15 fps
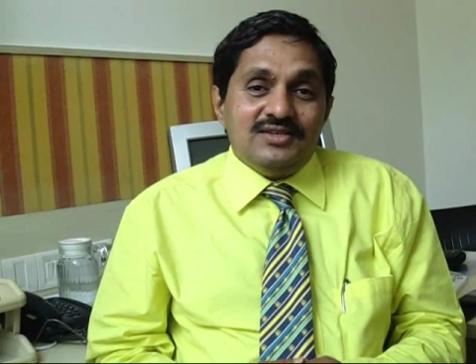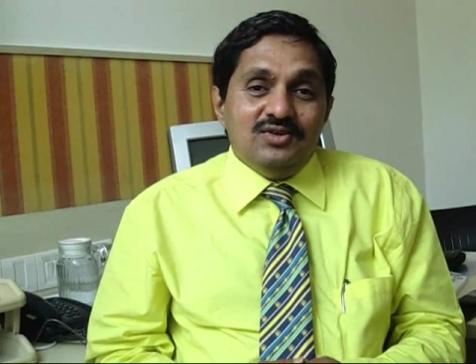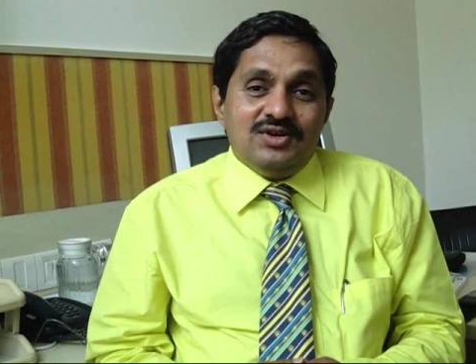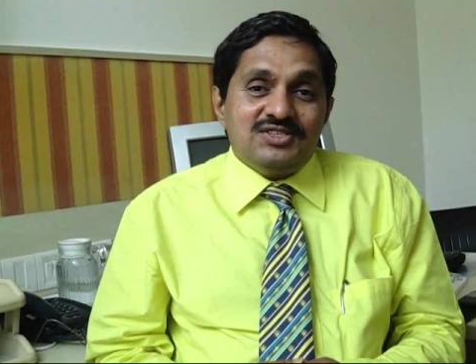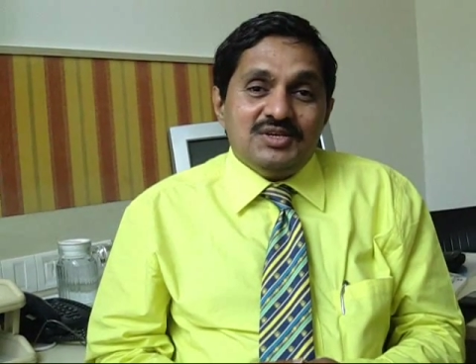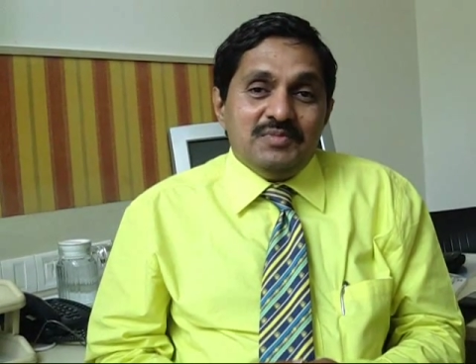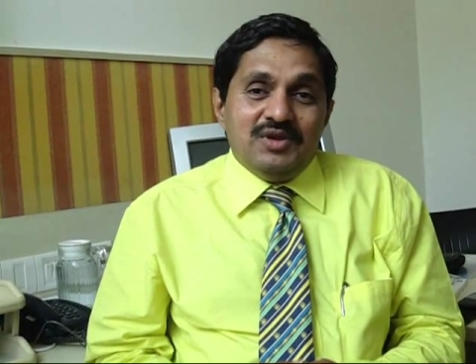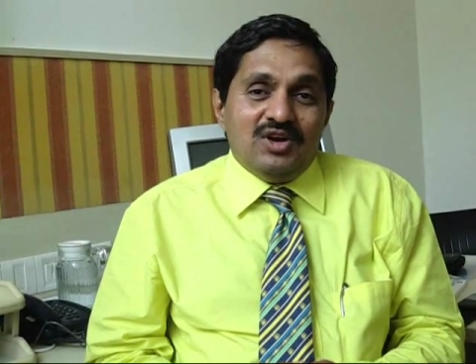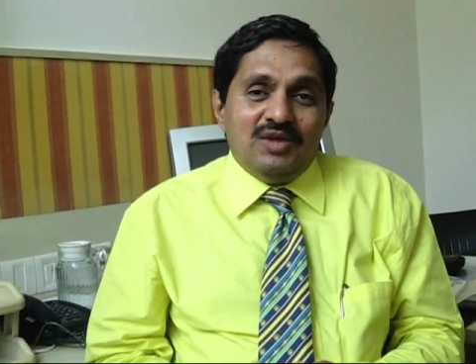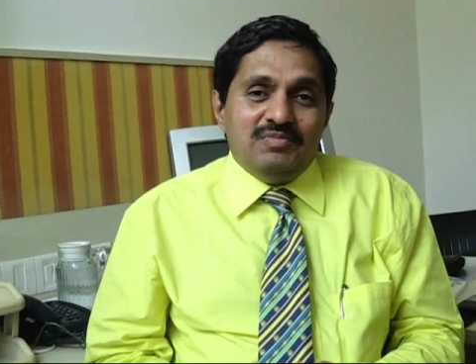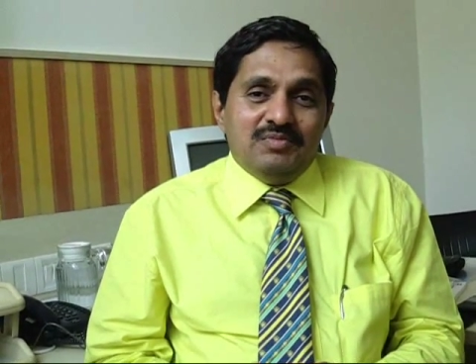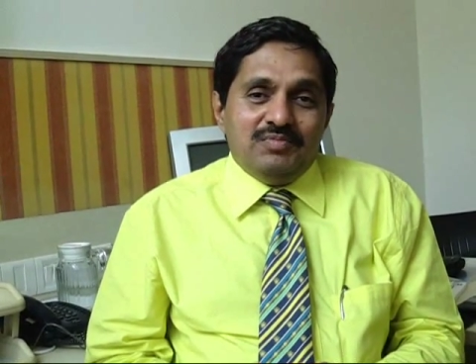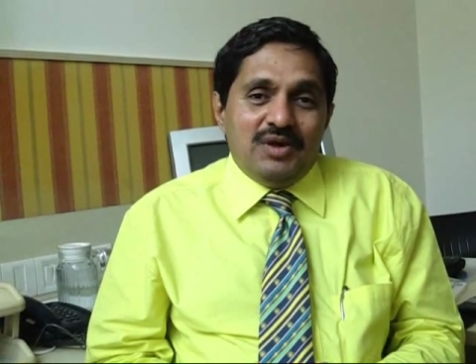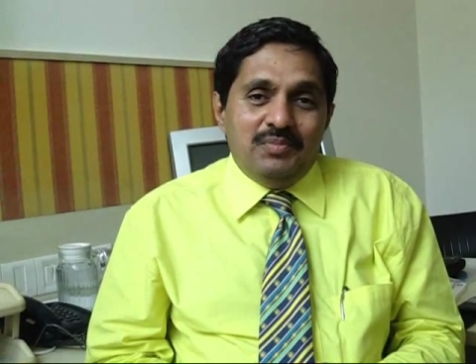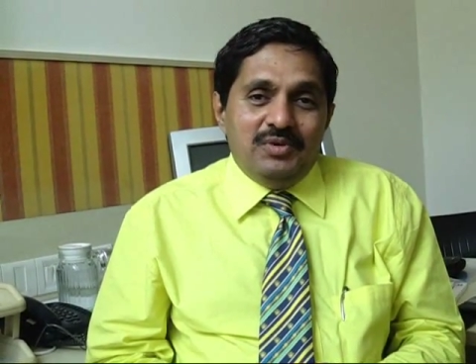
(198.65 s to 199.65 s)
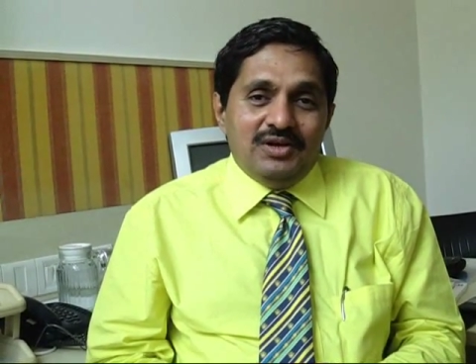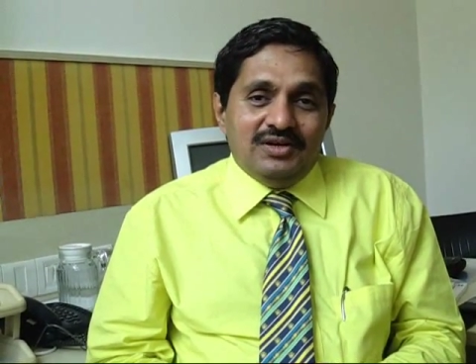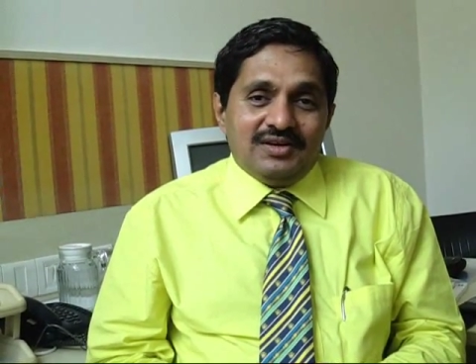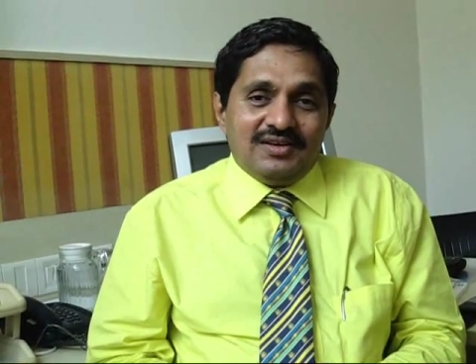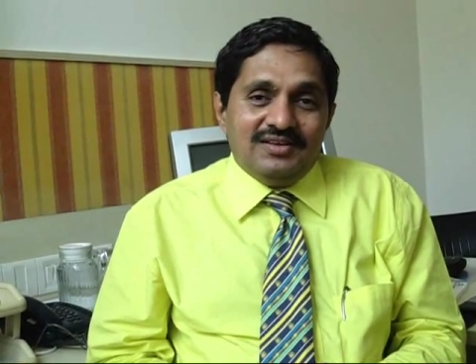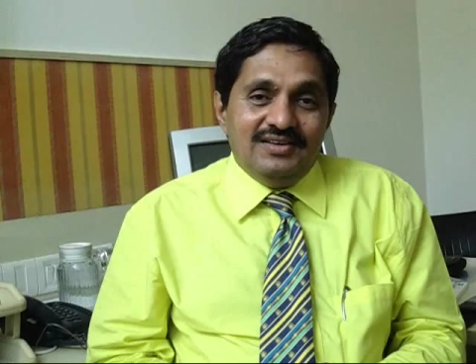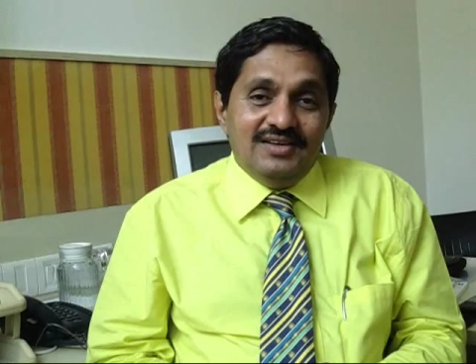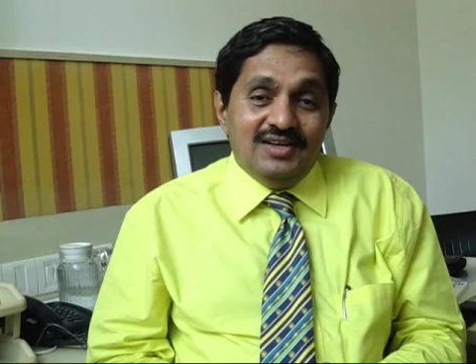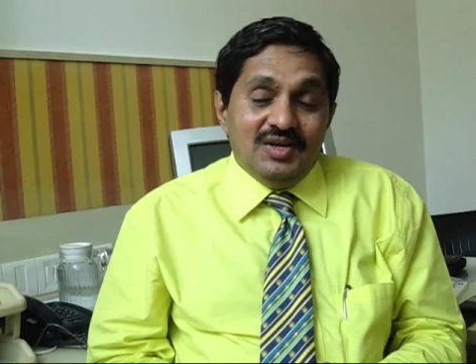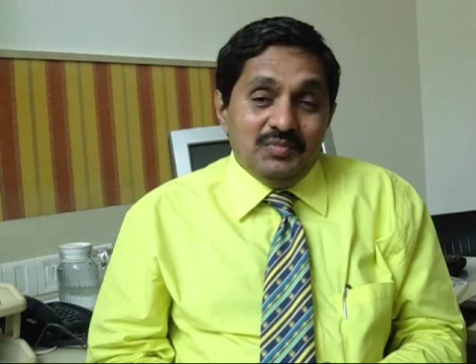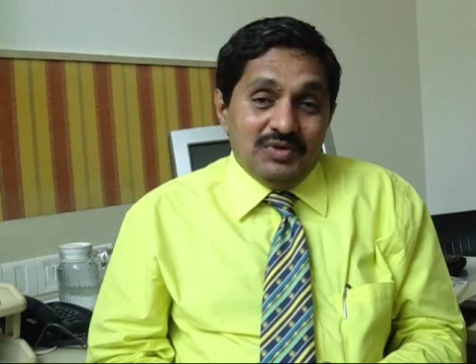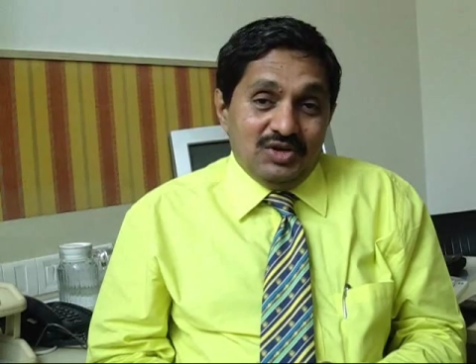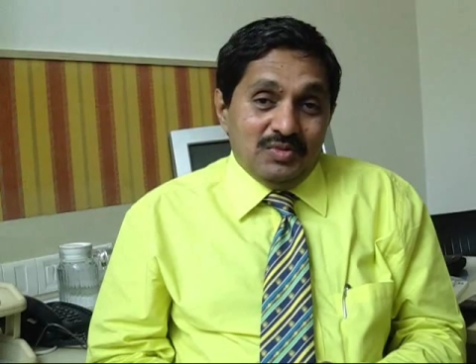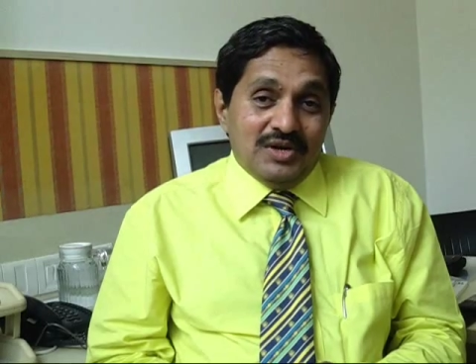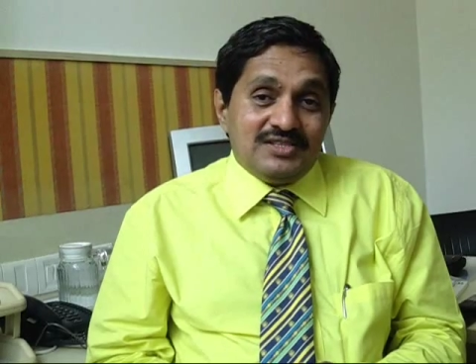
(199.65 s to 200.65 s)
he or she may not be popular,
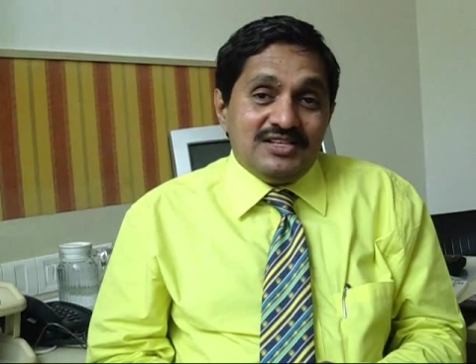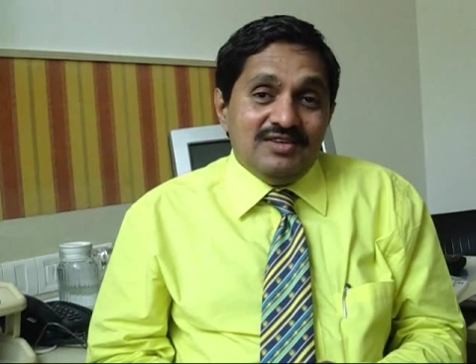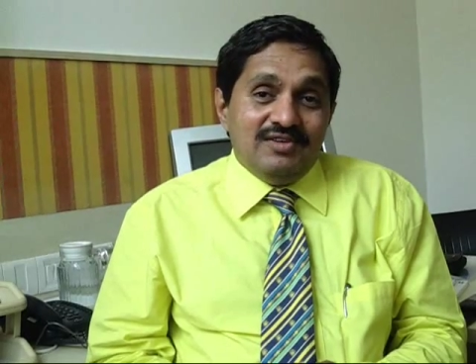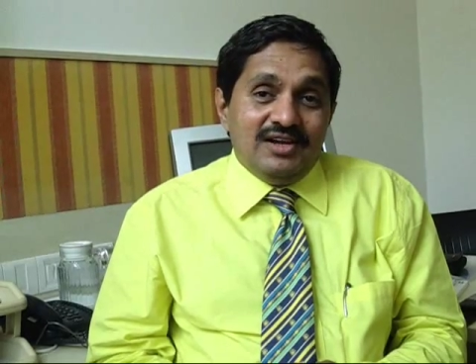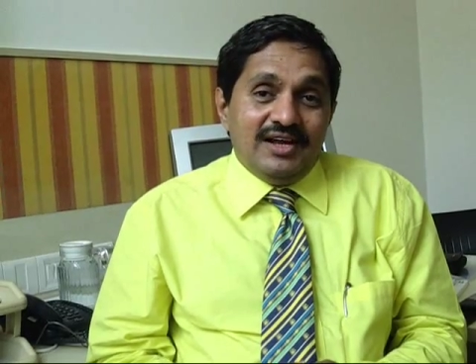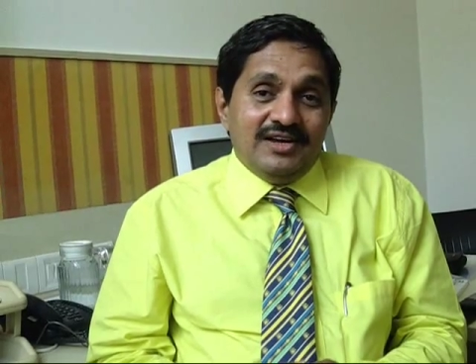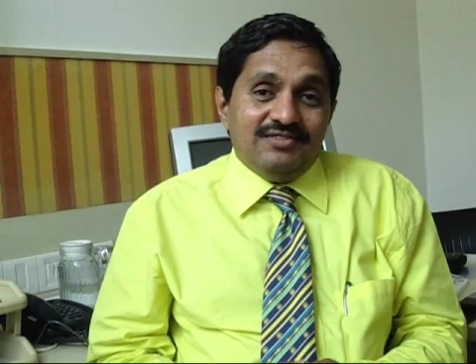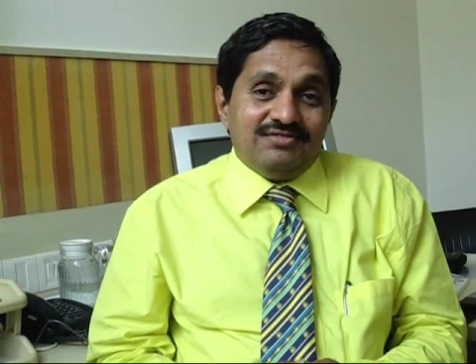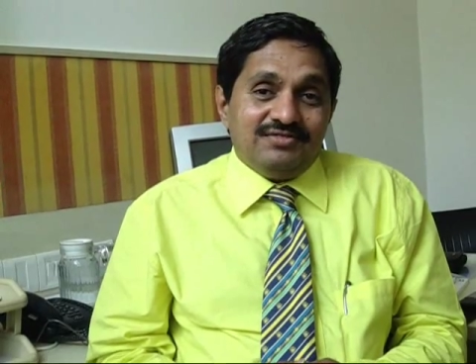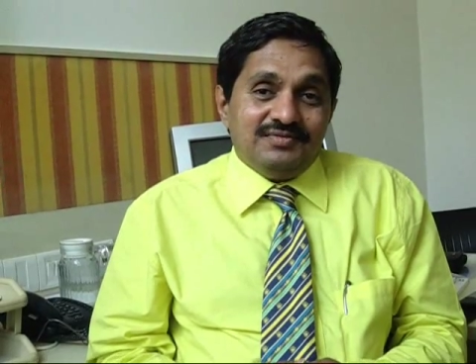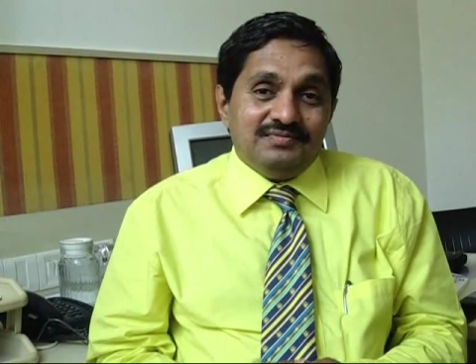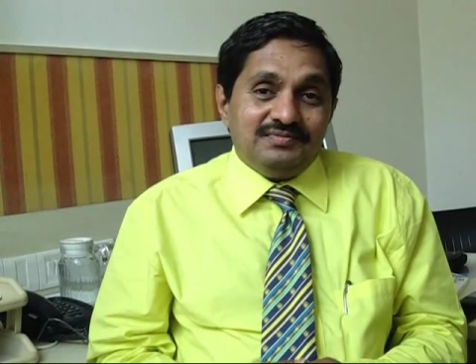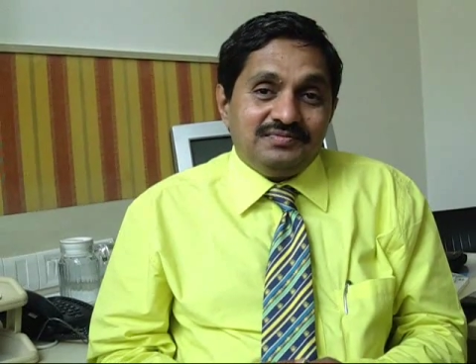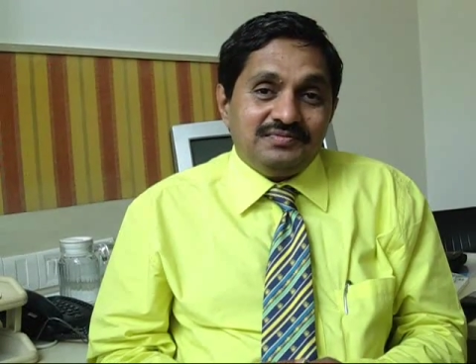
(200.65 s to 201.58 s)
but he might save a life.